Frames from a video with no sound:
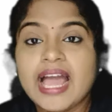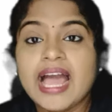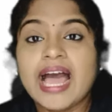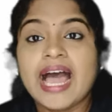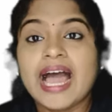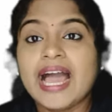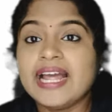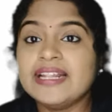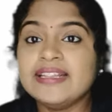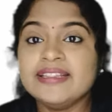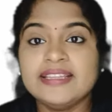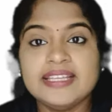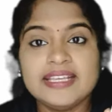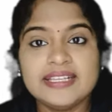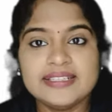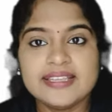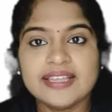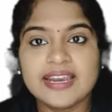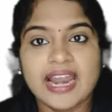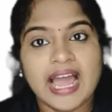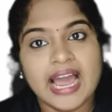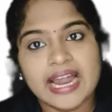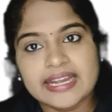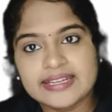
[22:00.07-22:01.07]
And these
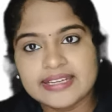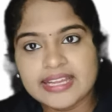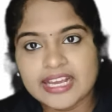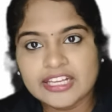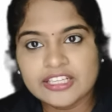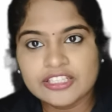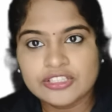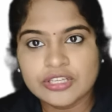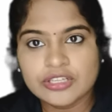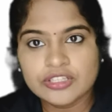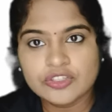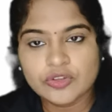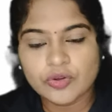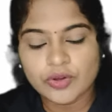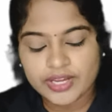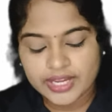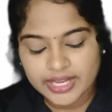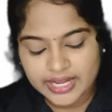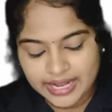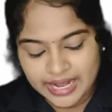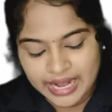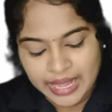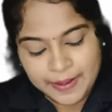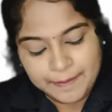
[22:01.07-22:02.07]
are attached to soil
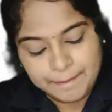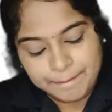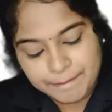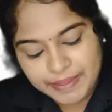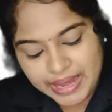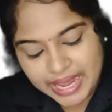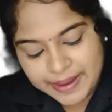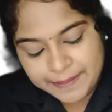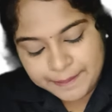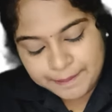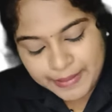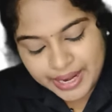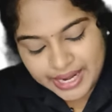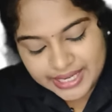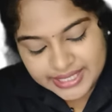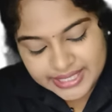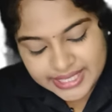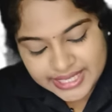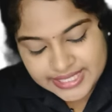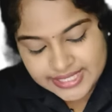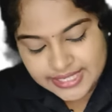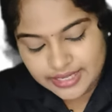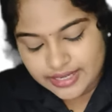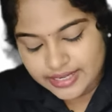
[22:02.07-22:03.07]
by
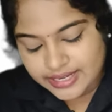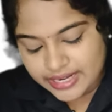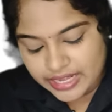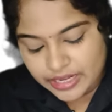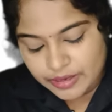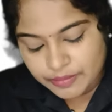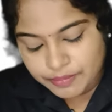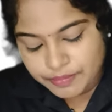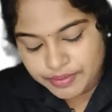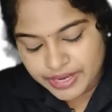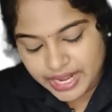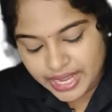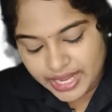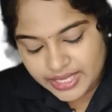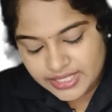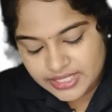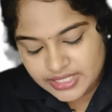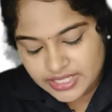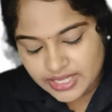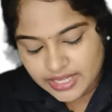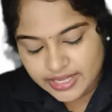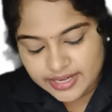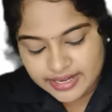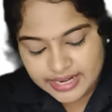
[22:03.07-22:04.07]
multicellular branched
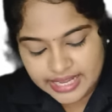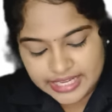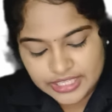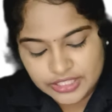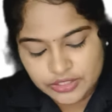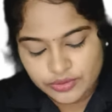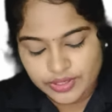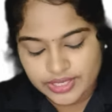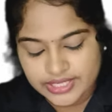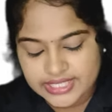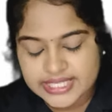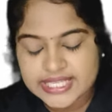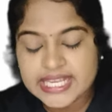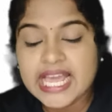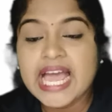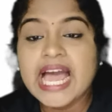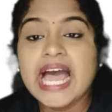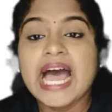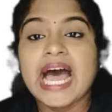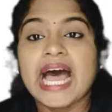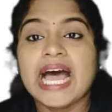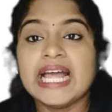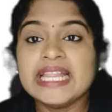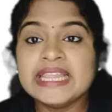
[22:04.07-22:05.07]
rhizoids
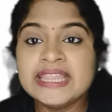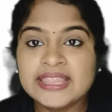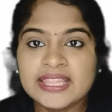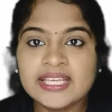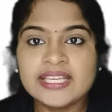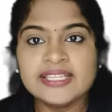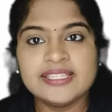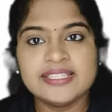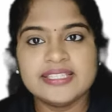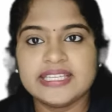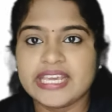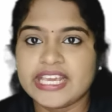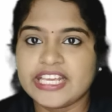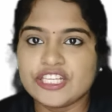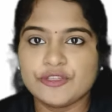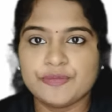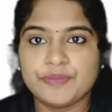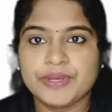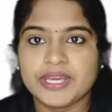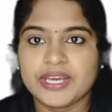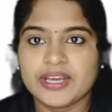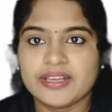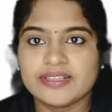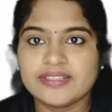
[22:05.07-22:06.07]
and this stage
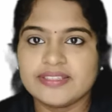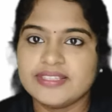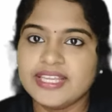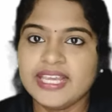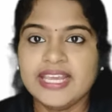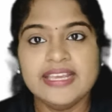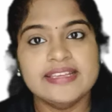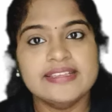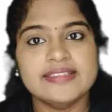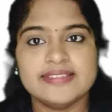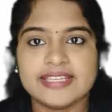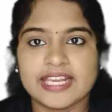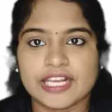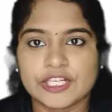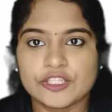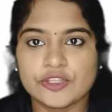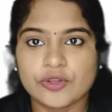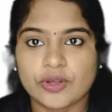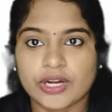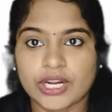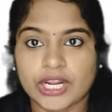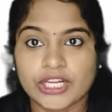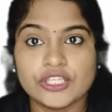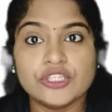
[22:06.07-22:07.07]
bears the sex
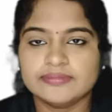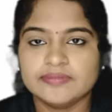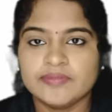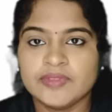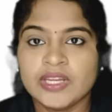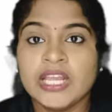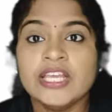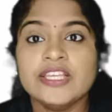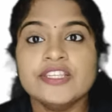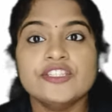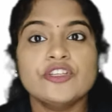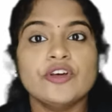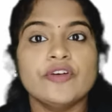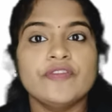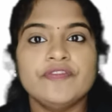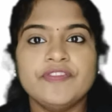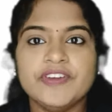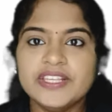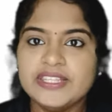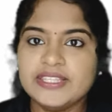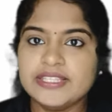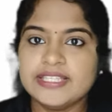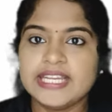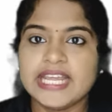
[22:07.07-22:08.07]
organ. So
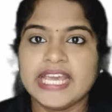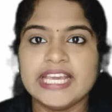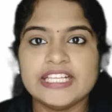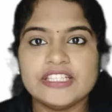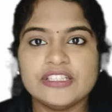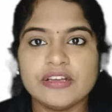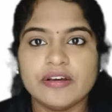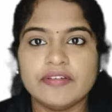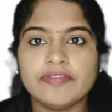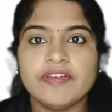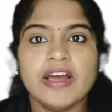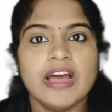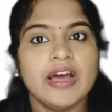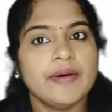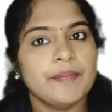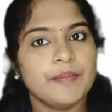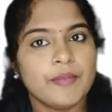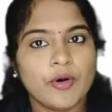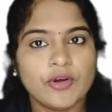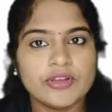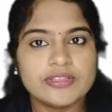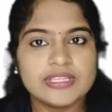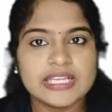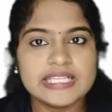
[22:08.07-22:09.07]
which stage of
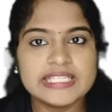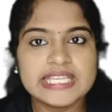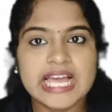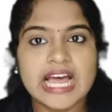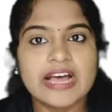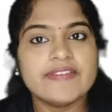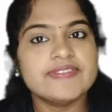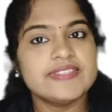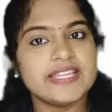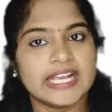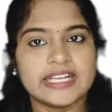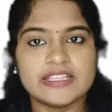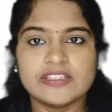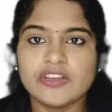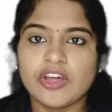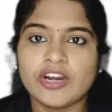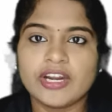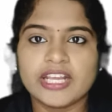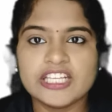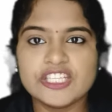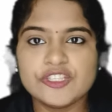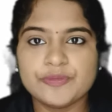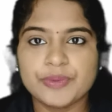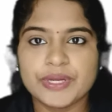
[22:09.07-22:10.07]
mosses have sex
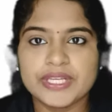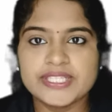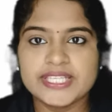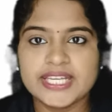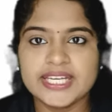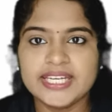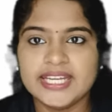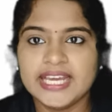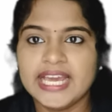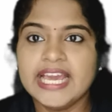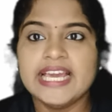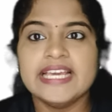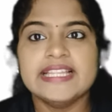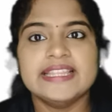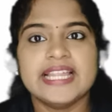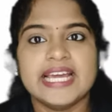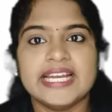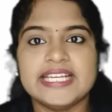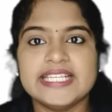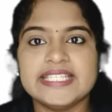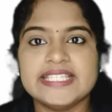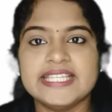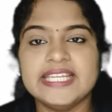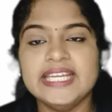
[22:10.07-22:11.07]
organs present? That
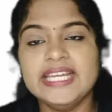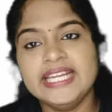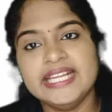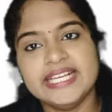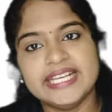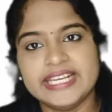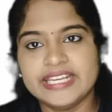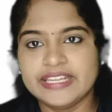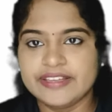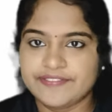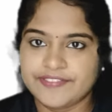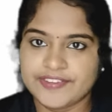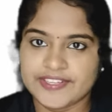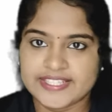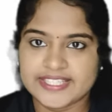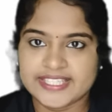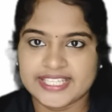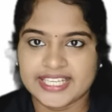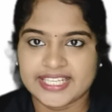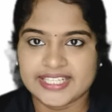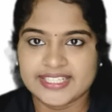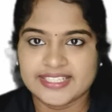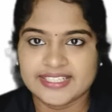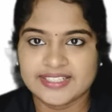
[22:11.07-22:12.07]
is the leafy
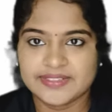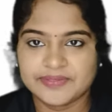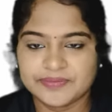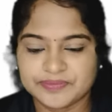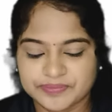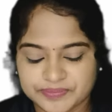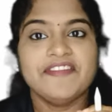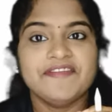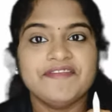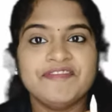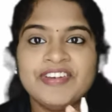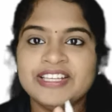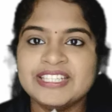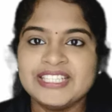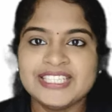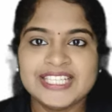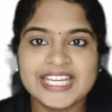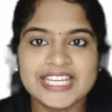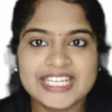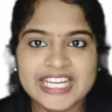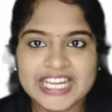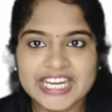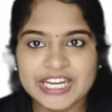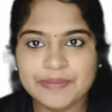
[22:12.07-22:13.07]
stage.
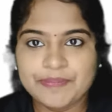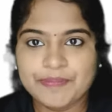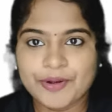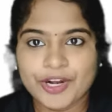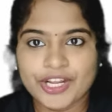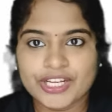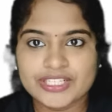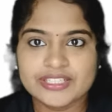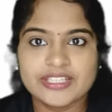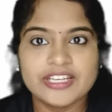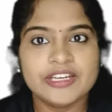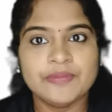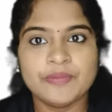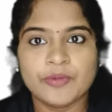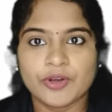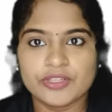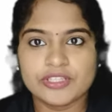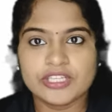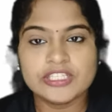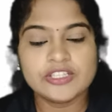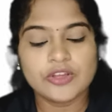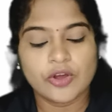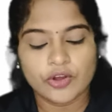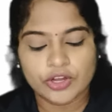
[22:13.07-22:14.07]
Vegetative reproduction in
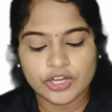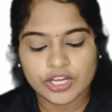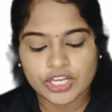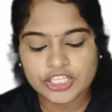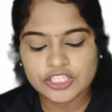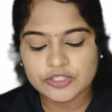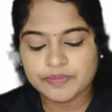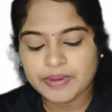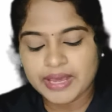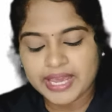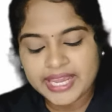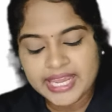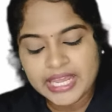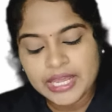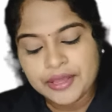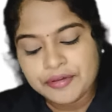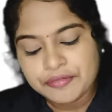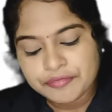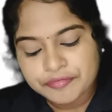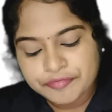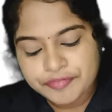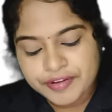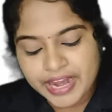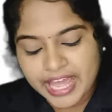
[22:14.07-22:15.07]
mosses occurs by
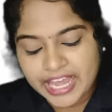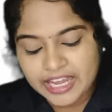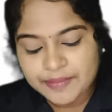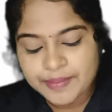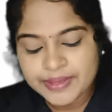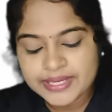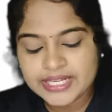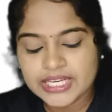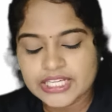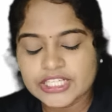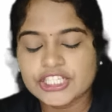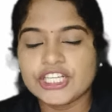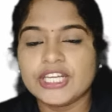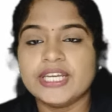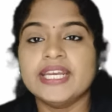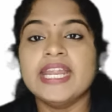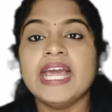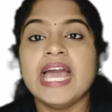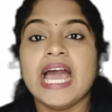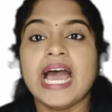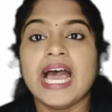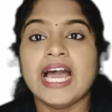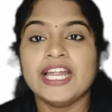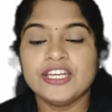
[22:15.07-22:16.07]
fragmentation
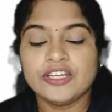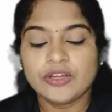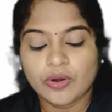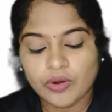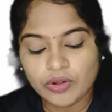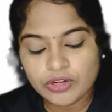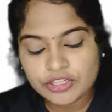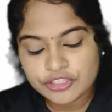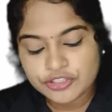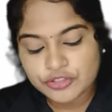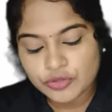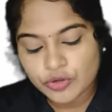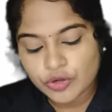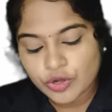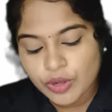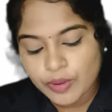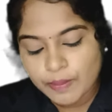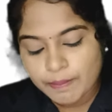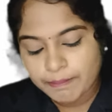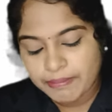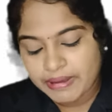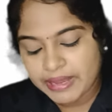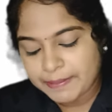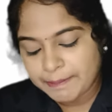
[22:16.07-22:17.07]
and also
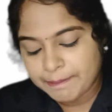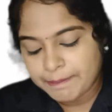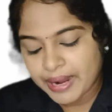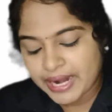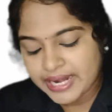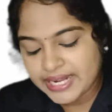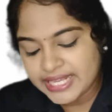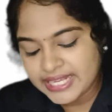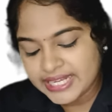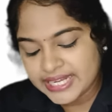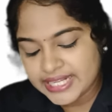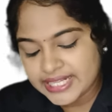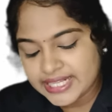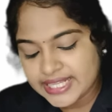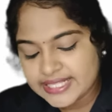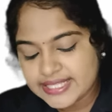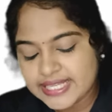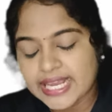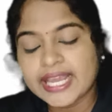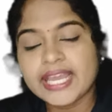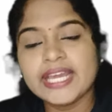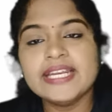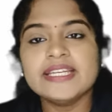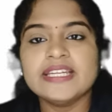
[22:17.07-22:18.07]
by budding in the
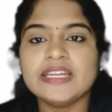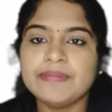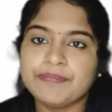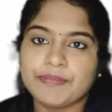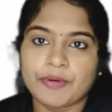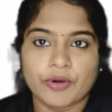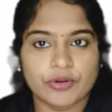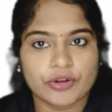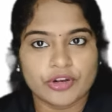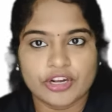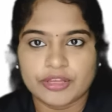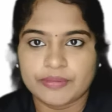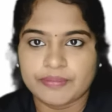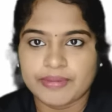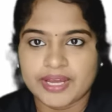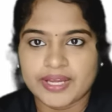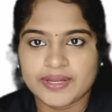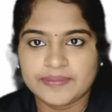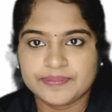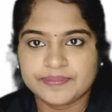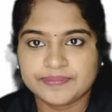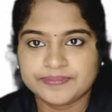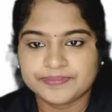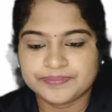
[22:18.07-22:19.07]
secondary
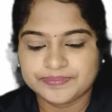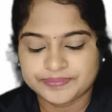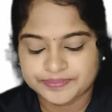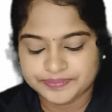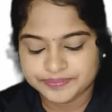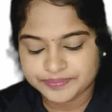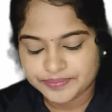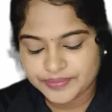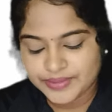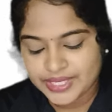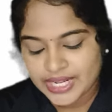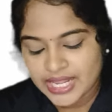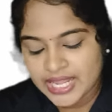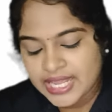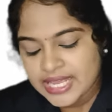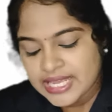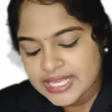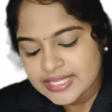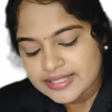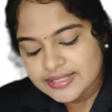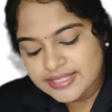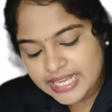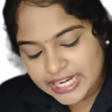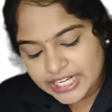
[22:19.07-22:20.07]
protonema.
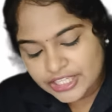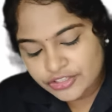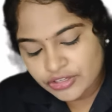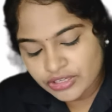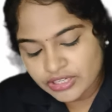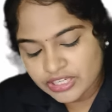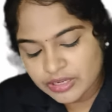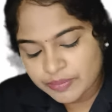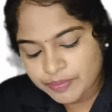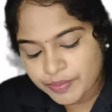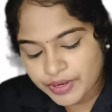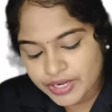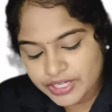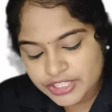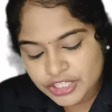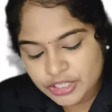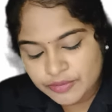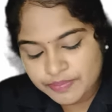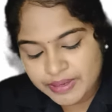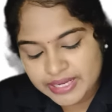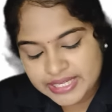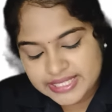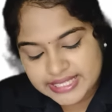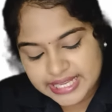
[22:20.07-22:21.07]
Sexual reproduction
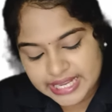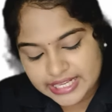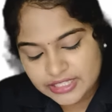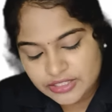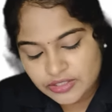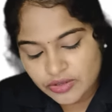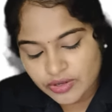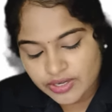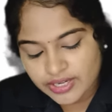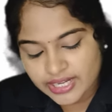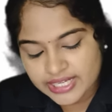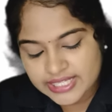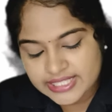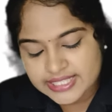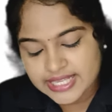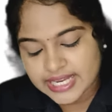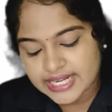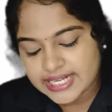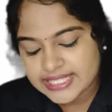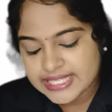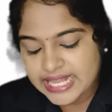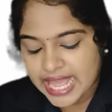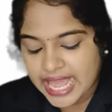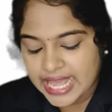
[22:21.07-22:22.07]
by sex organs, that
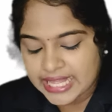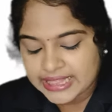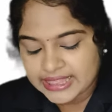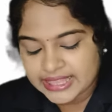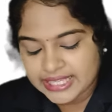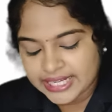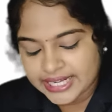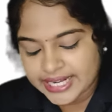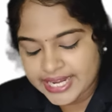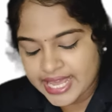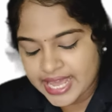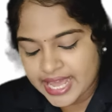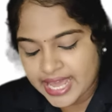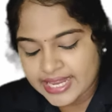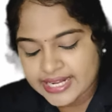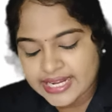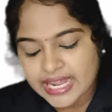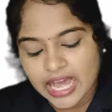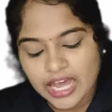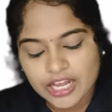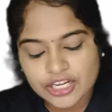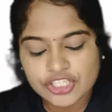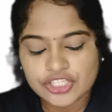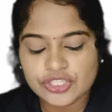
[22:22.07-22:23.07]
is antheridia and
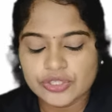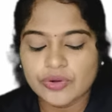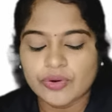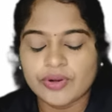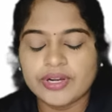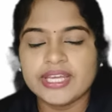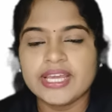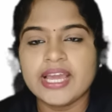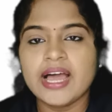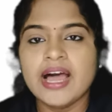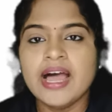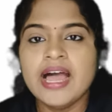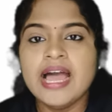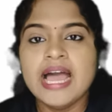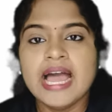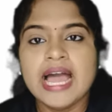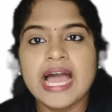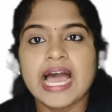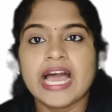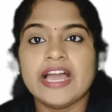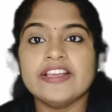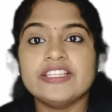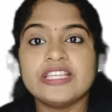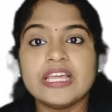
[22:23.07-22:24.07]
archegonia,
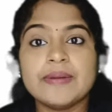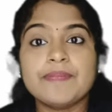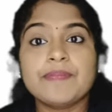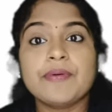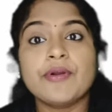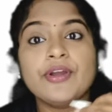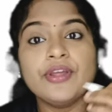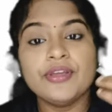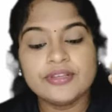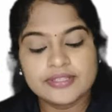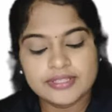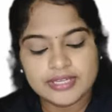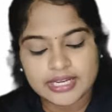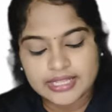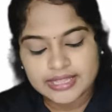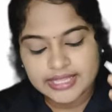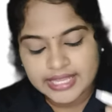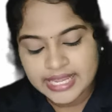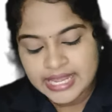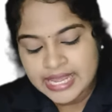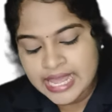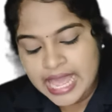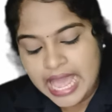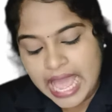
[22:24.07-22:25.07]
which are produced in
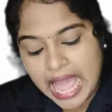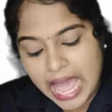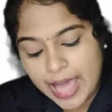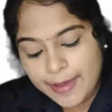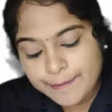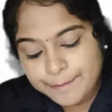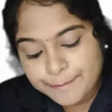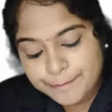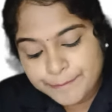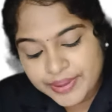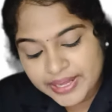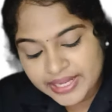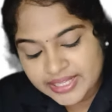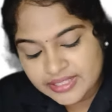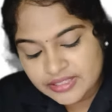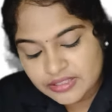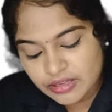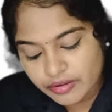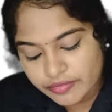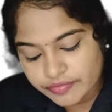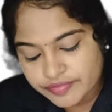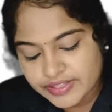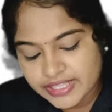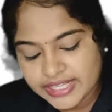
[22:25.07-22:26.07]
the apex
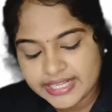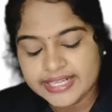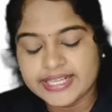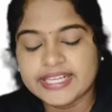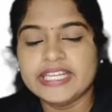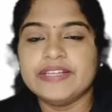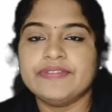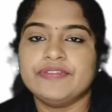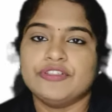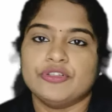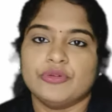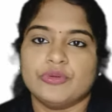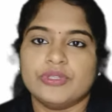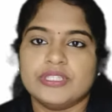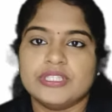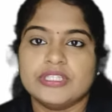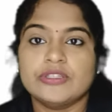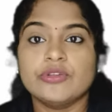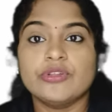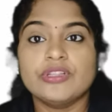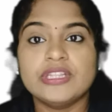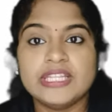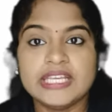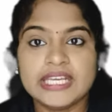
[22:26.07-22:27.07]
of the leaf shoots.
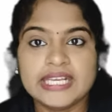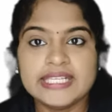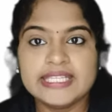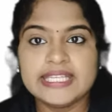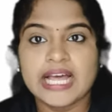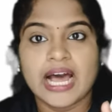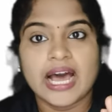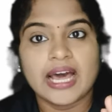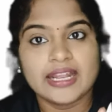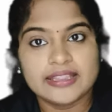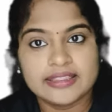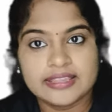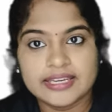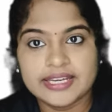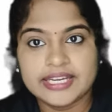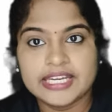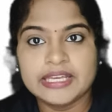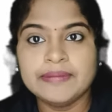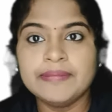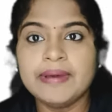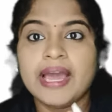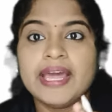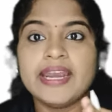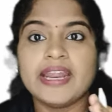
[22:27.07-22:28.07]
So these
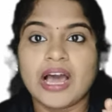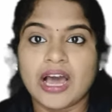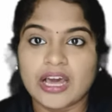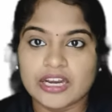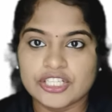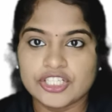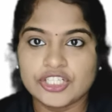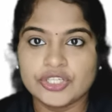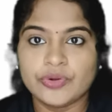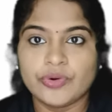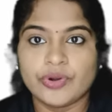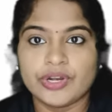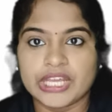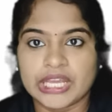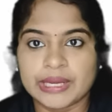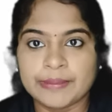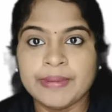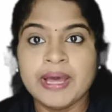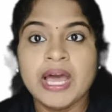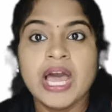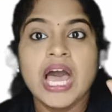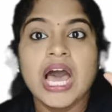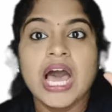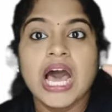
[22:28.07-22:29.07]
antheridium and
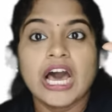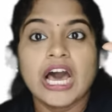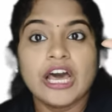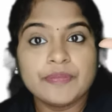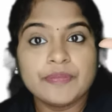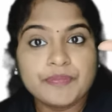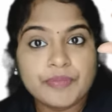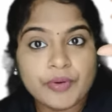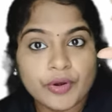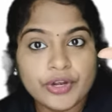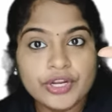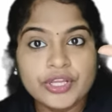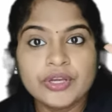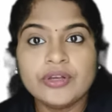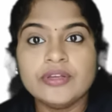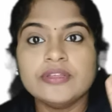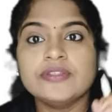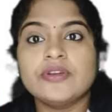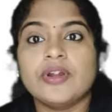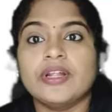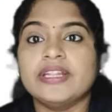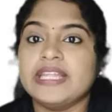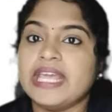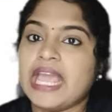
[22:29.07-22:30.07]
archegonium are produced
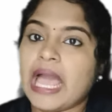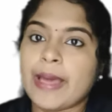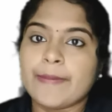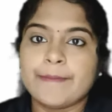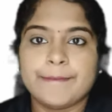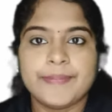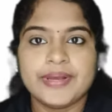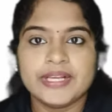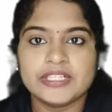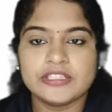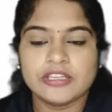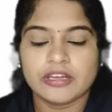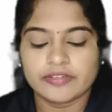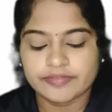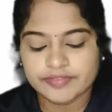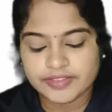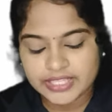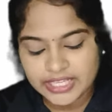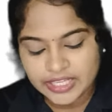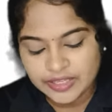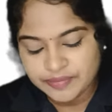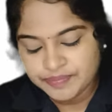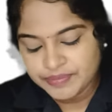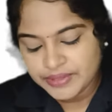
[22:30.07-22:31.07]
on the apex of the
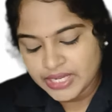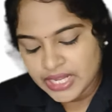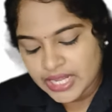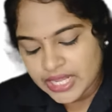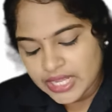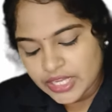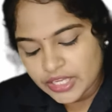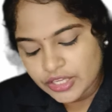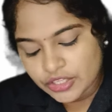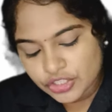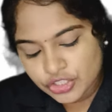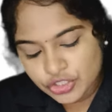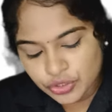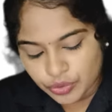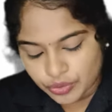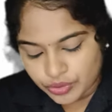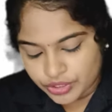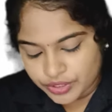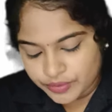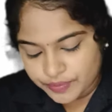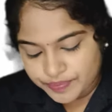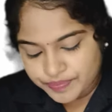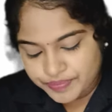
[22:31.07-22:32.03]
shoot.